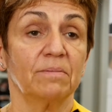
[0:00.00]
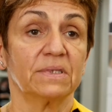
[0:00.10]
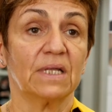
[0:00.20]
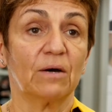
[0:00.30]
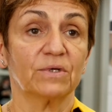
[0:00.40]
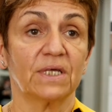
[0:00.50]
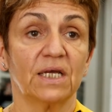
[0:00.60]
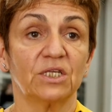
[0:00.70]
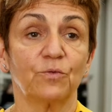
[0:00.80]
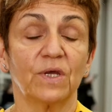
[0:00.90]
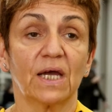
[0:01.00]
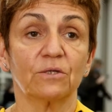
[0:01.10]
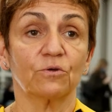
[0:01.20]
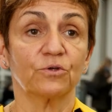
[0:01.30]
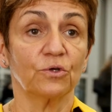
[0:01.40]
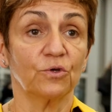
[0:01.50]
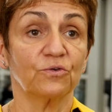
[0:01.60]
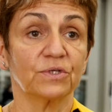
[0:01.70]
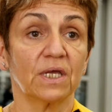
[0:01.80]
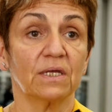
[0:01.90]
but nowadays we can also
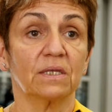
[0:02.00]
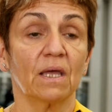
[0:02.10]
use it